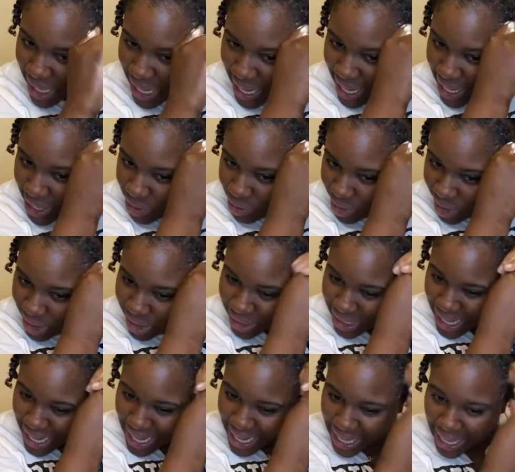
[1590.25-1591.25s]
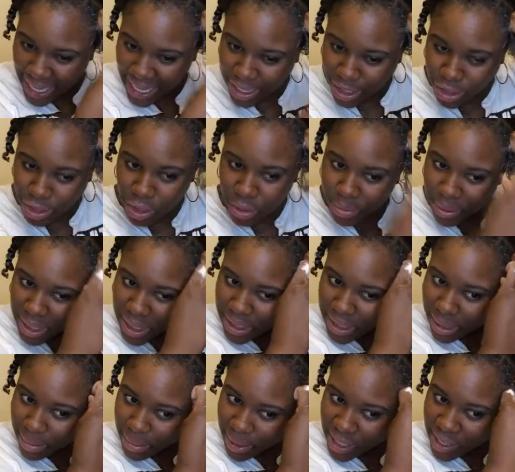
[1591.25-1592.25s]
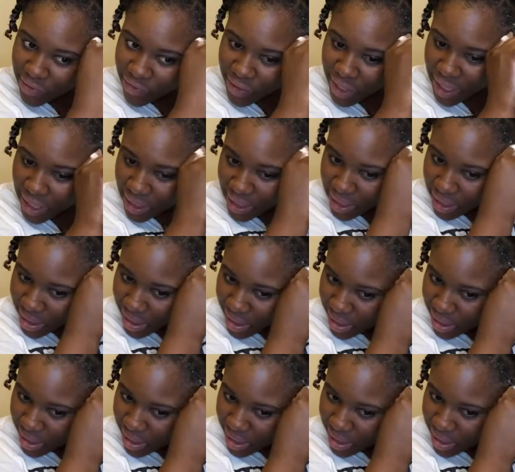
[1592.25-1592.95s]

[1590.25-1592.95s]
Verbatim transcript: I can do this side easier because I'm left-handed.